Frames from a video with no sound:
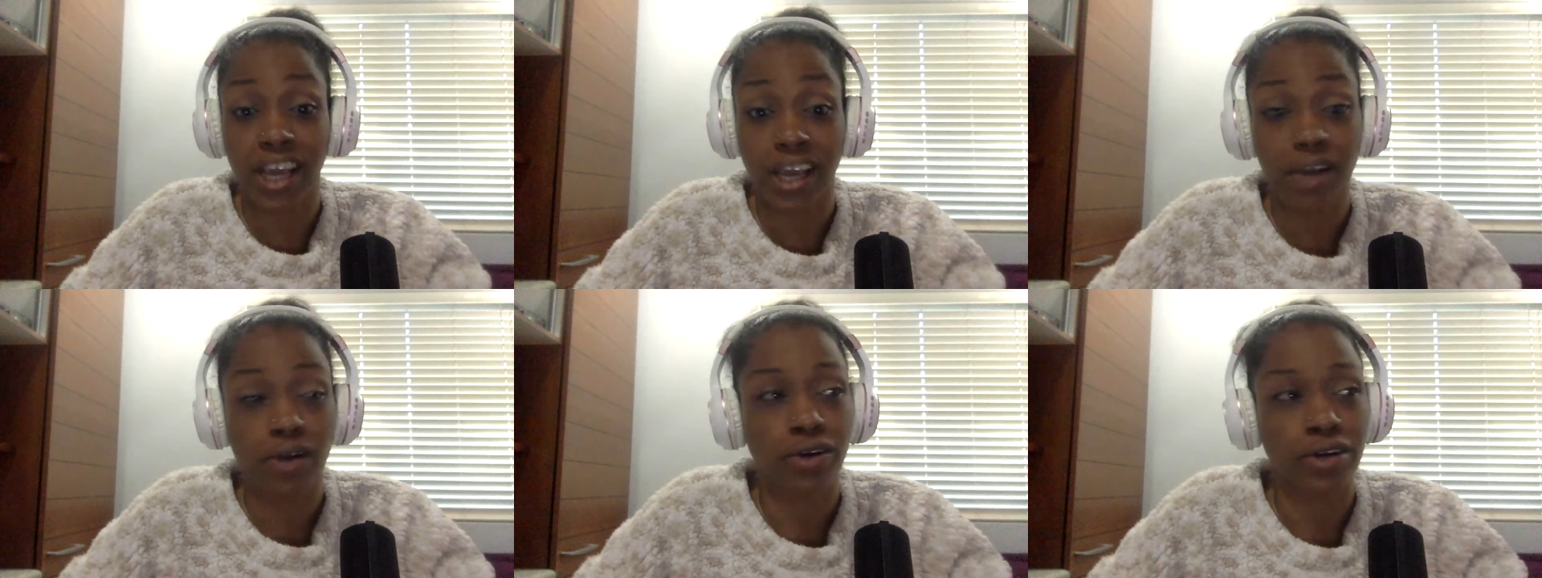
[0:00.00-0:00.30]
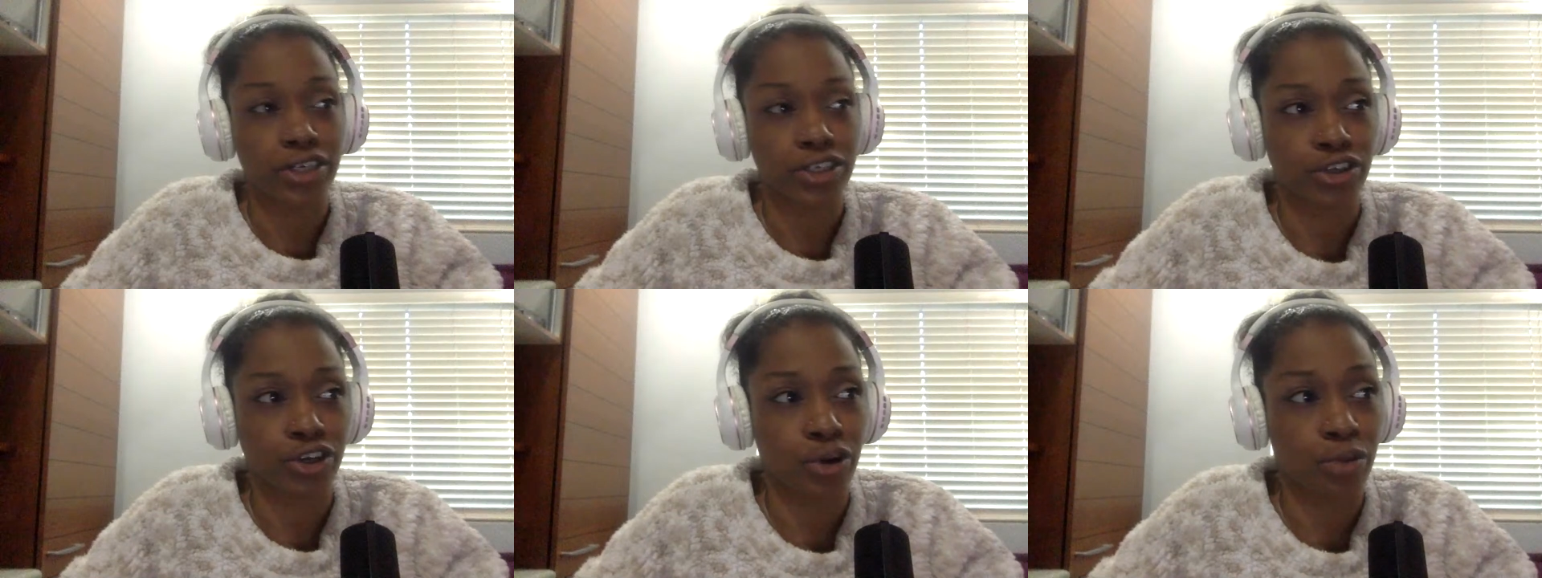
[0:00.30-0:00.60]

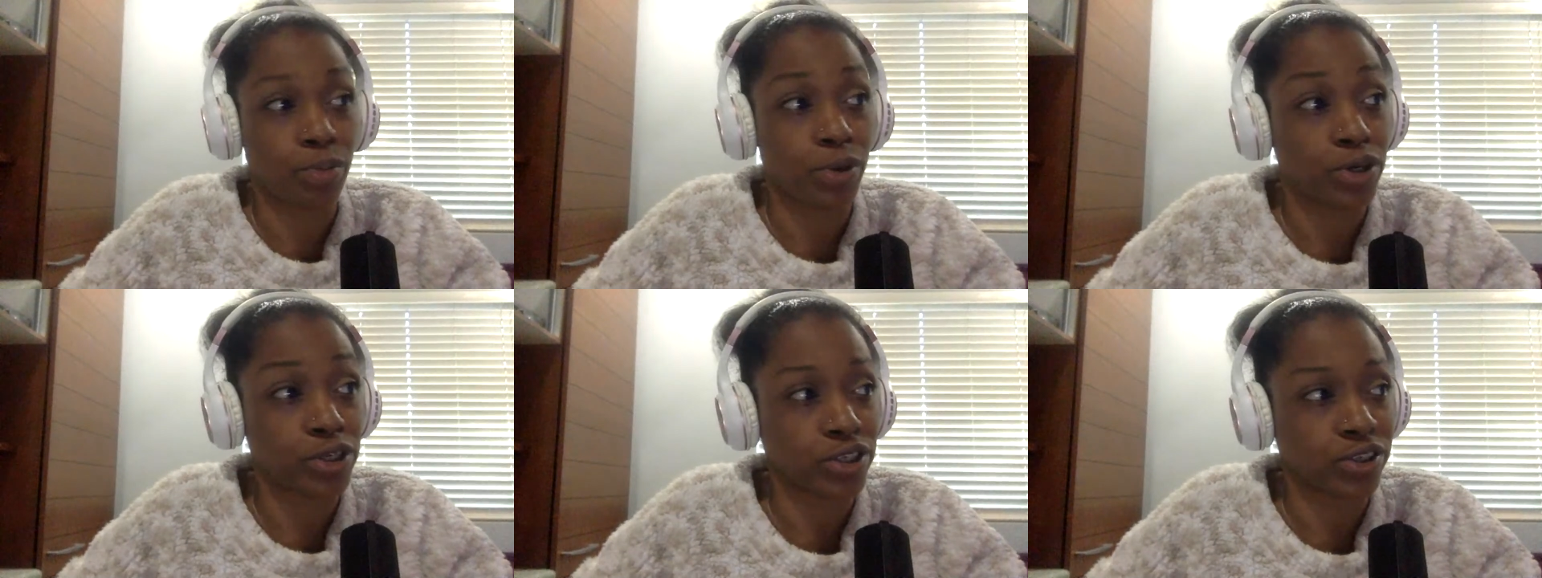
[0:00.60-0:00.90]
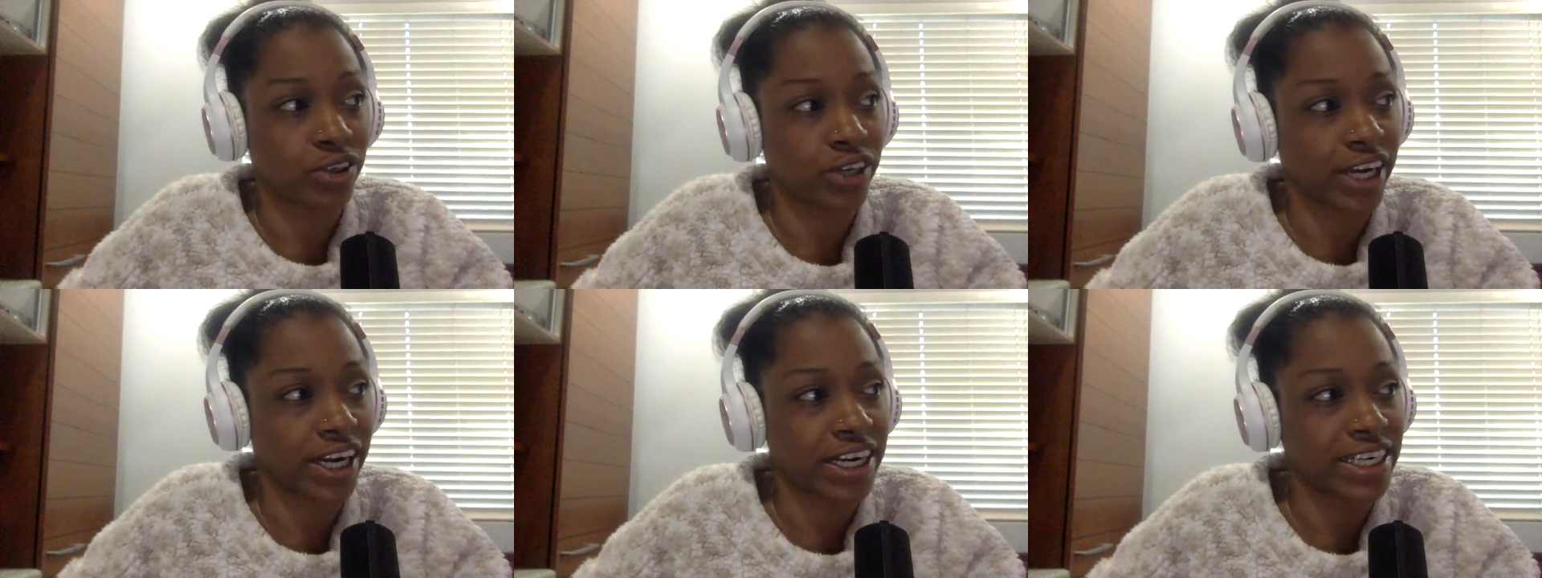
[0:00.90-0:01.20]
inquiries or your
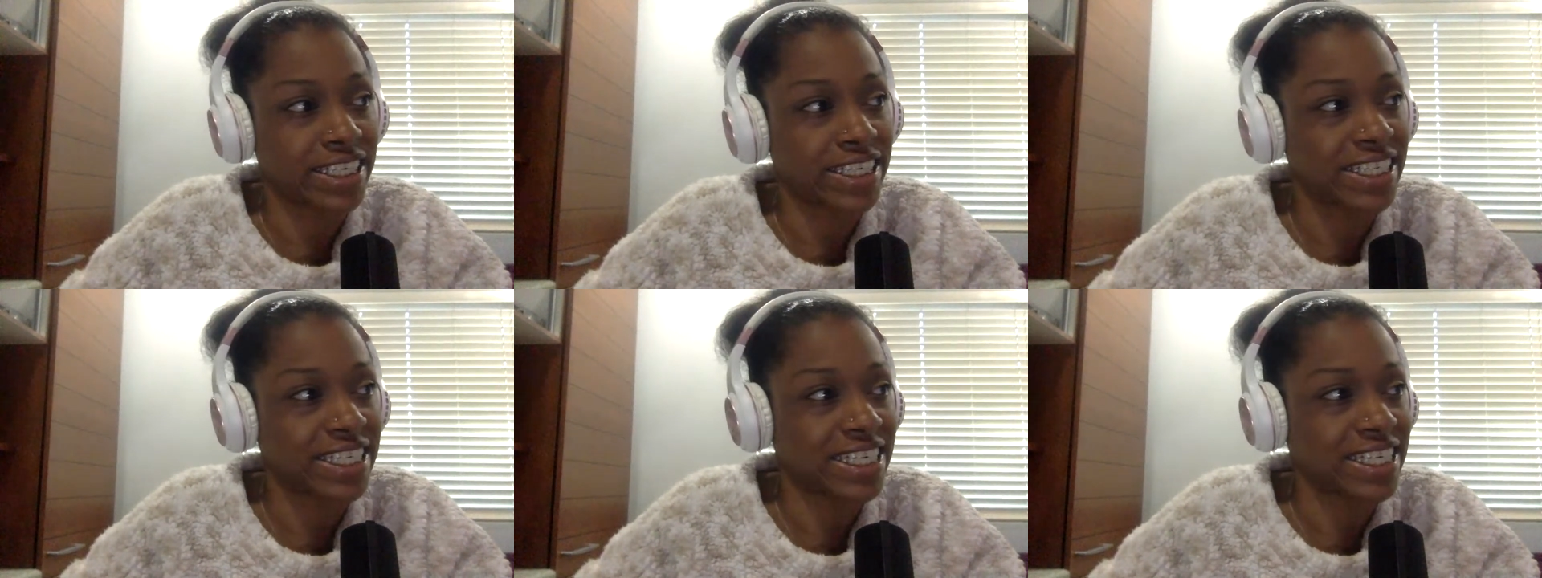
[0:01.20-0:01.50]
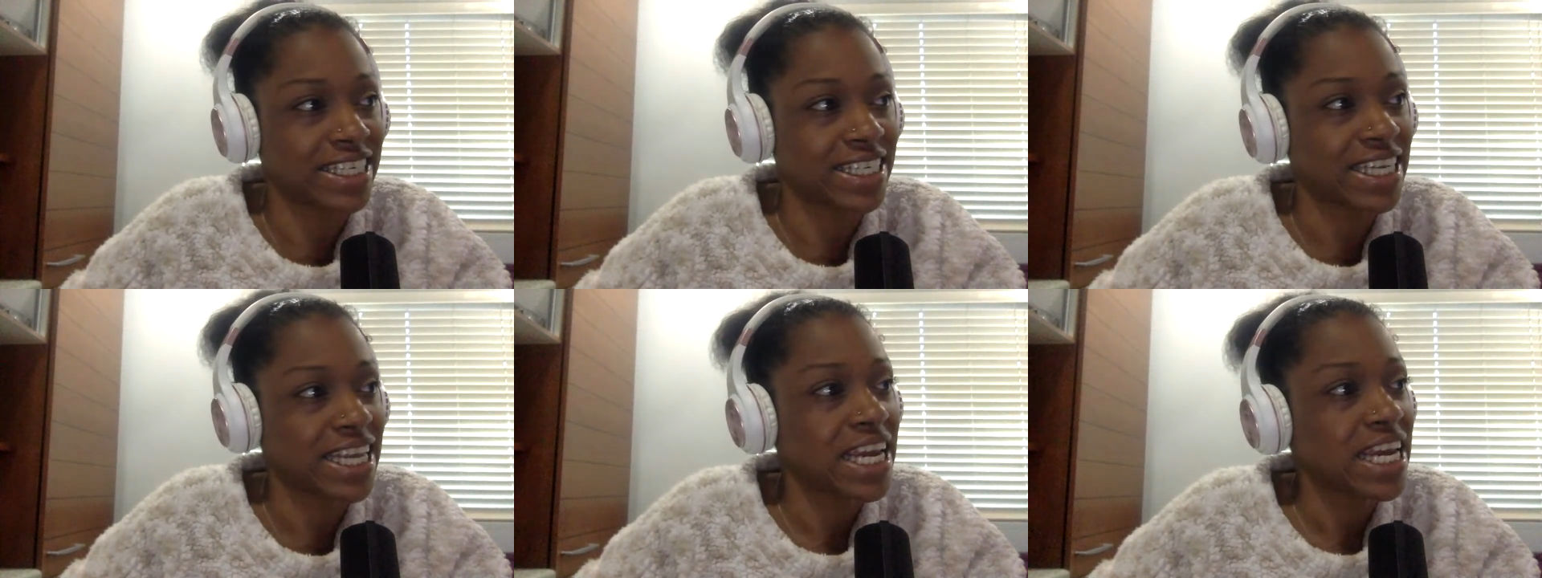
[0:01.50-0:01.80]
personal
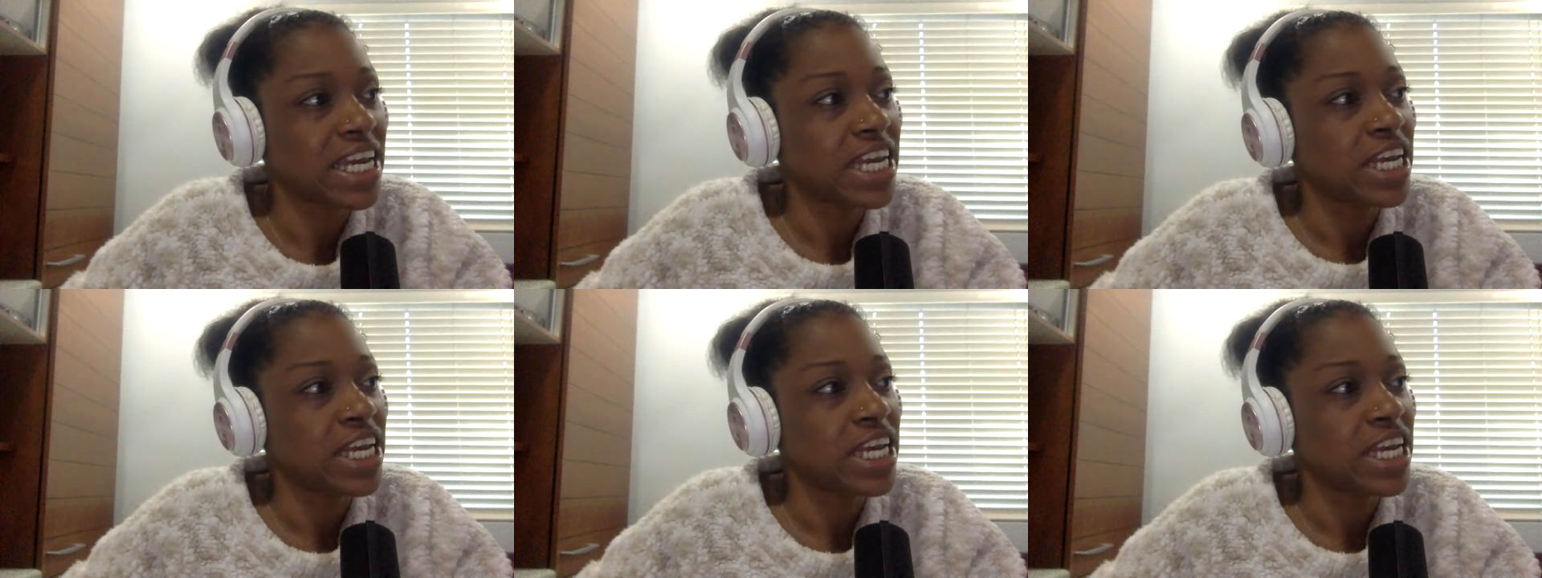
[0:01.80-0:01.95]
guarantees.